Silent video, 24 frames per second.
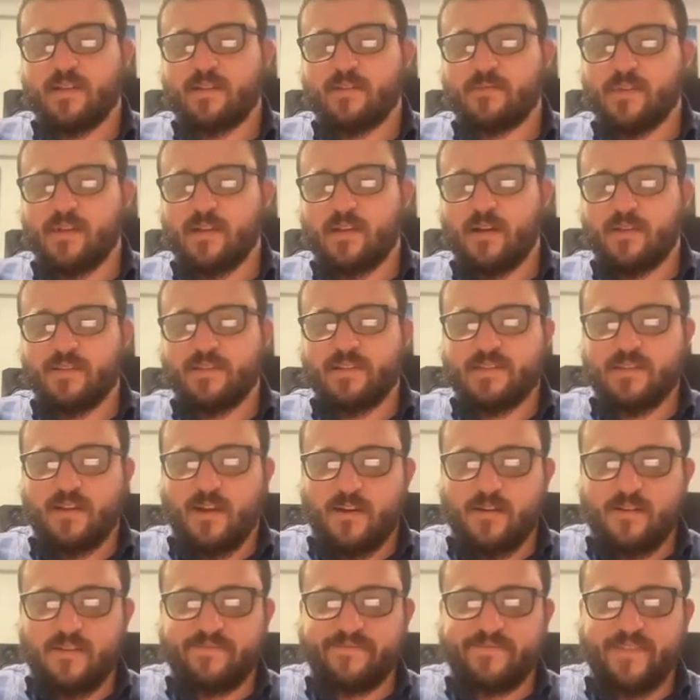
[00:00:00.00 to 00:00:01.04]
We call these
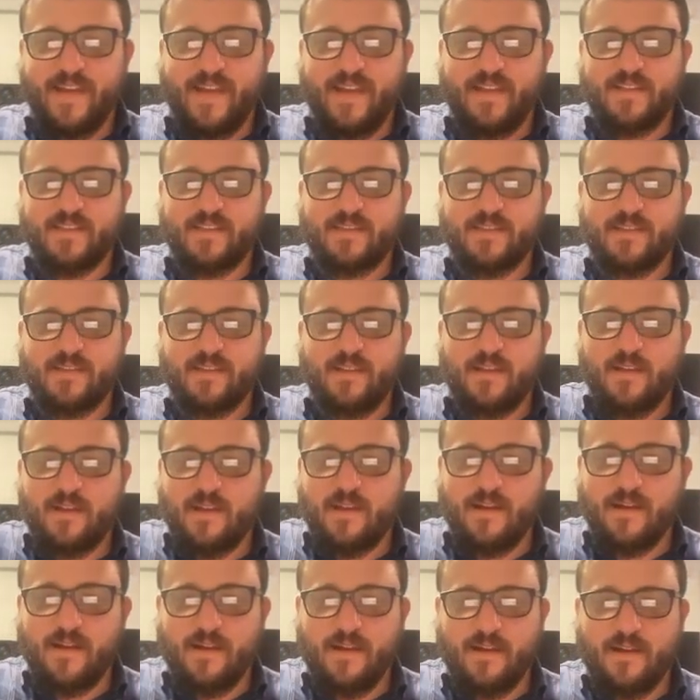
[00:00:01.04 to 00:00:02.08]
artifacts,
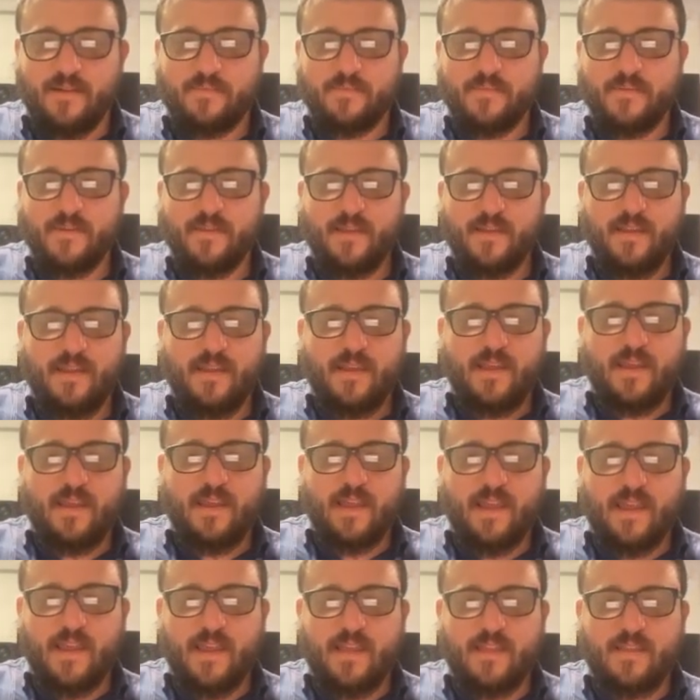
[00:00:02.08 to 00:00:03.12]

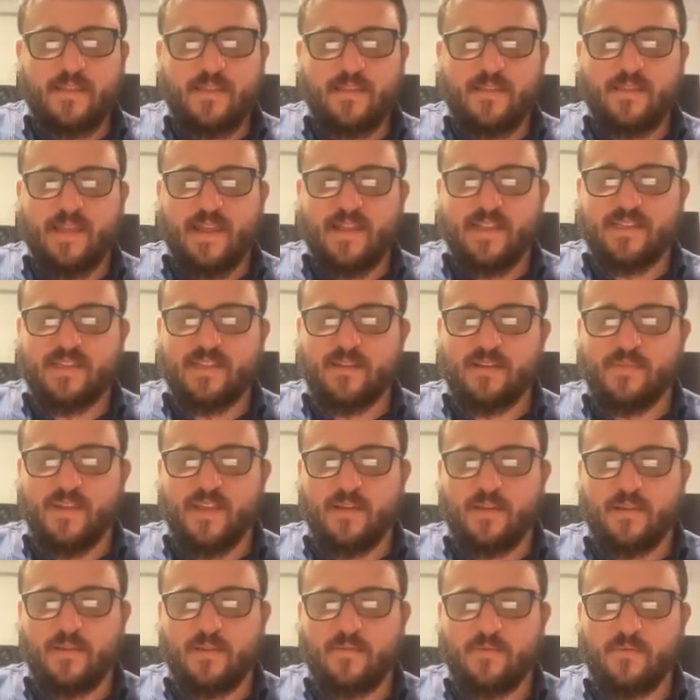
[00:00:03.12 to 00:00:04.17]
and that's going to
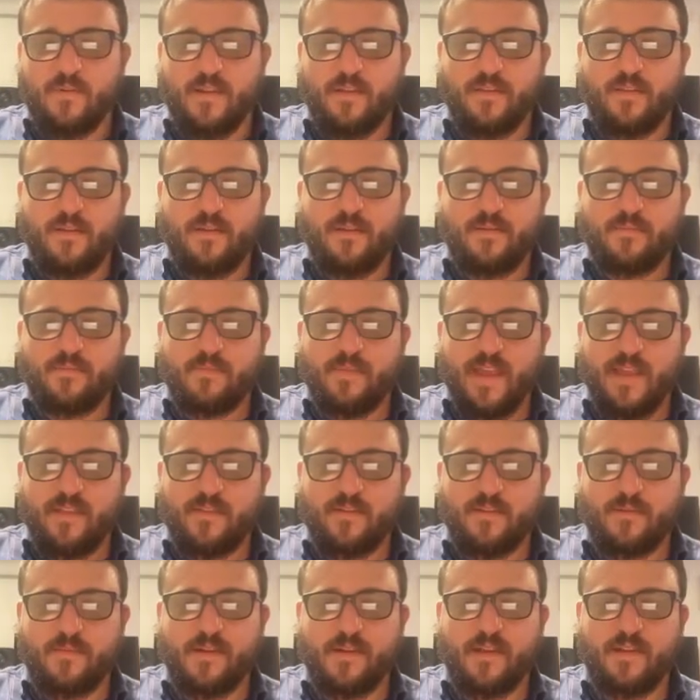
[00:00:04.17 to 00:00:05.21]
be one of the main
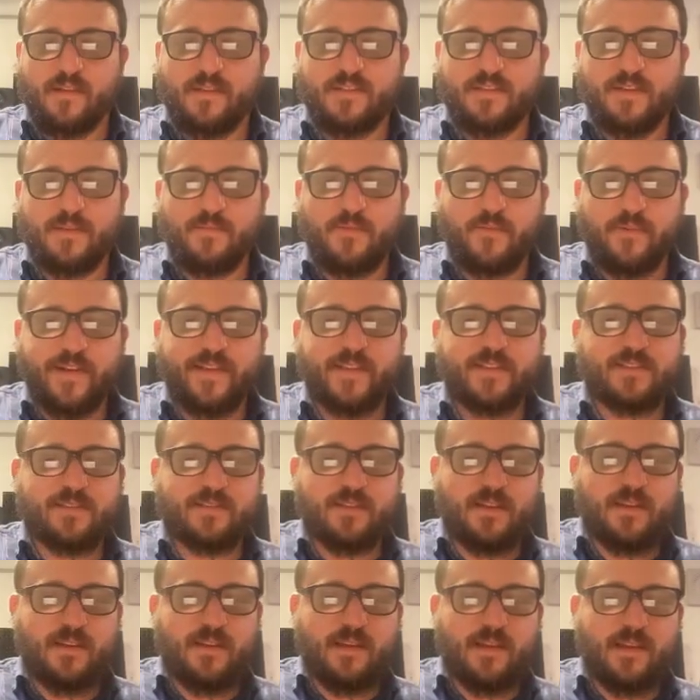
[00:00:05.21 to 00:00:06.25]
terminology
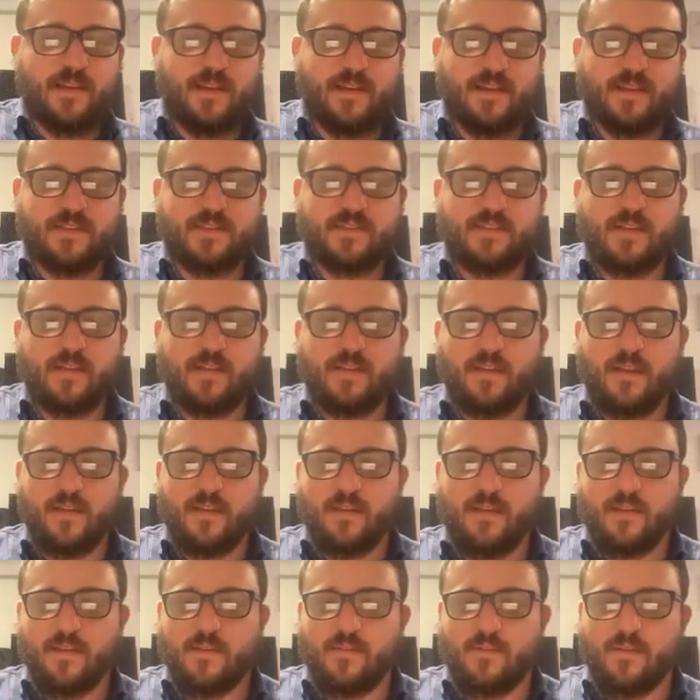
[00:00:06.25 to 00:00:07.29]
points is
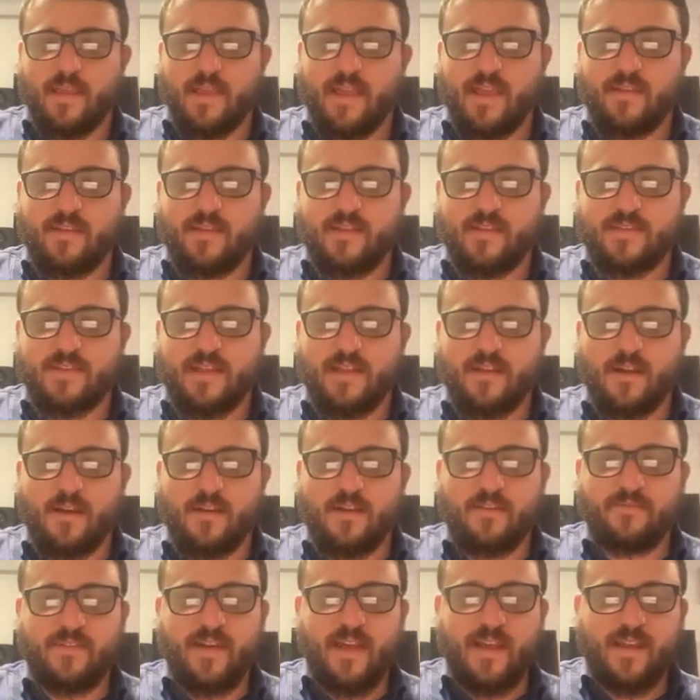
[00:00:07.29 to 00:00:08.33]
aliasing
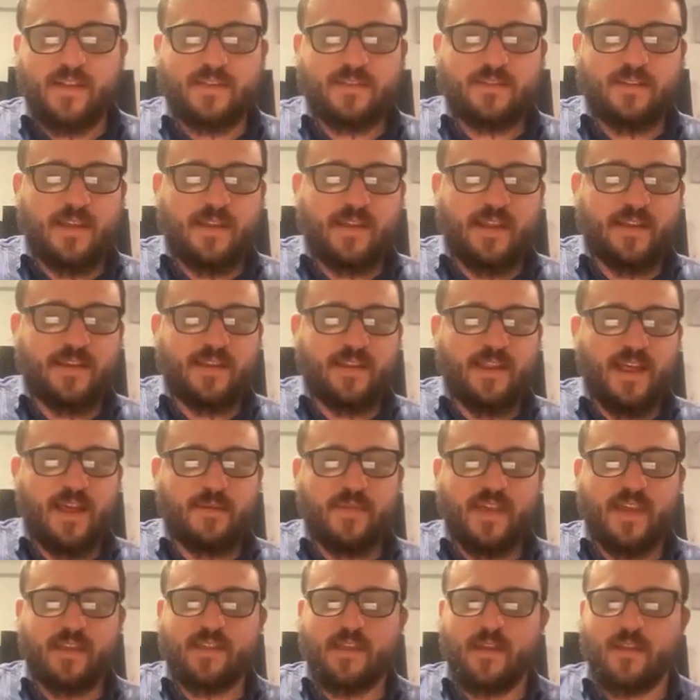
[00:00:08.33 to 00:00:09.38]
artifacts. And I did not
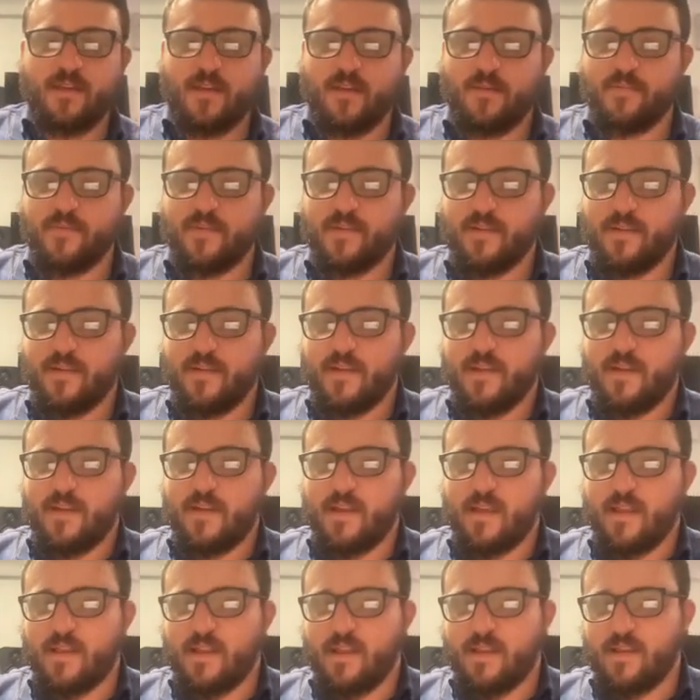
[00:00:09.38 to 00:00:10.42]
make that up,
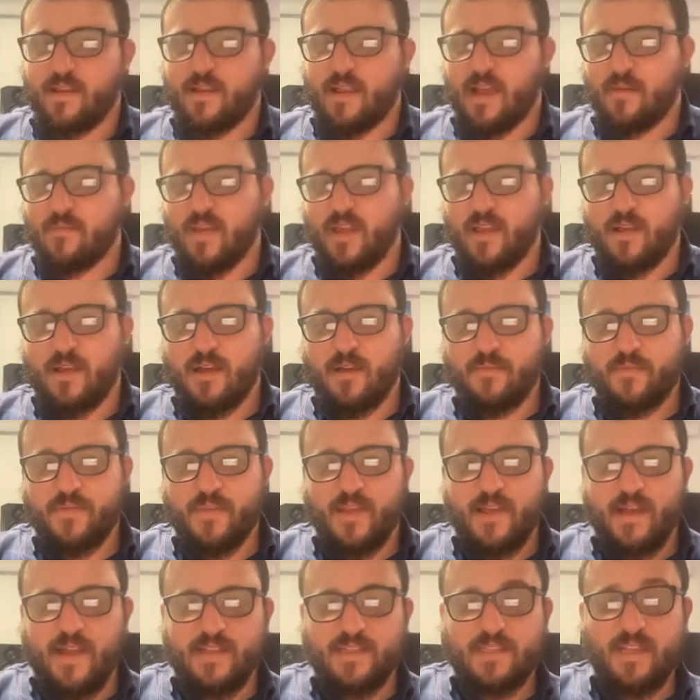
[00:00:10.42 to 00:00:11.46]
and I did not make up
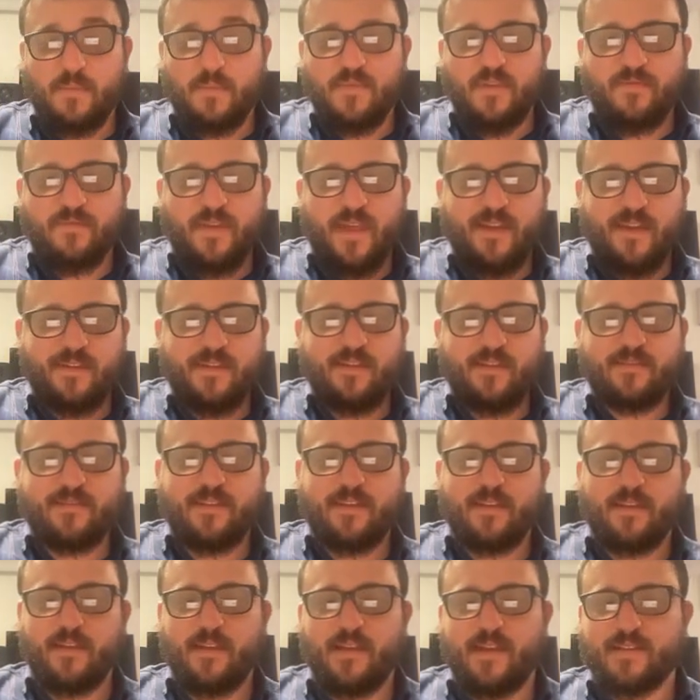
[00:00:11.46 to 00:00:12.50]
the concept of
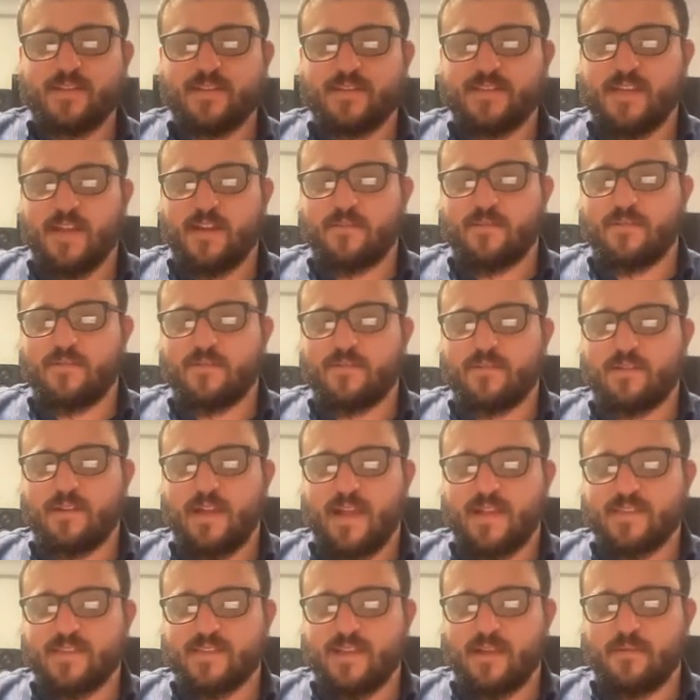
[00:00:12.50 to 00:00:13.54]
aliasing as a general
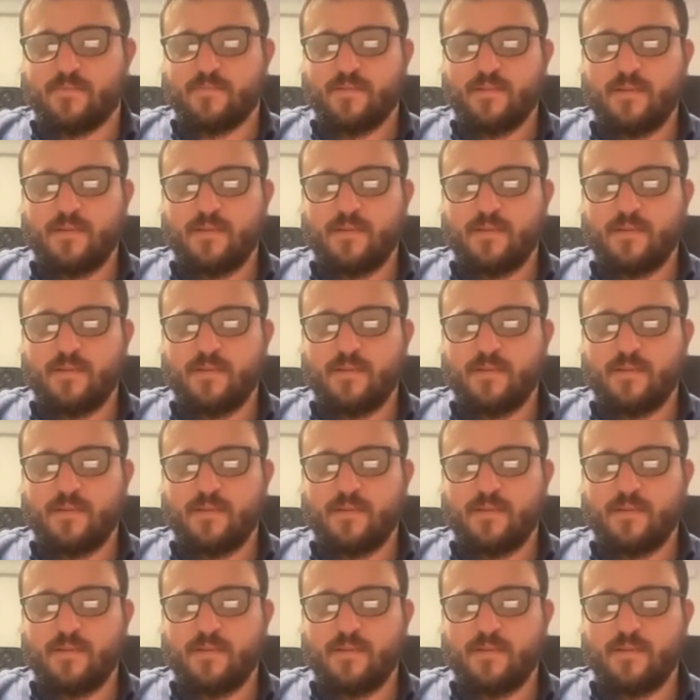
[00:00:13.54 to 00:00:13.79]
concept,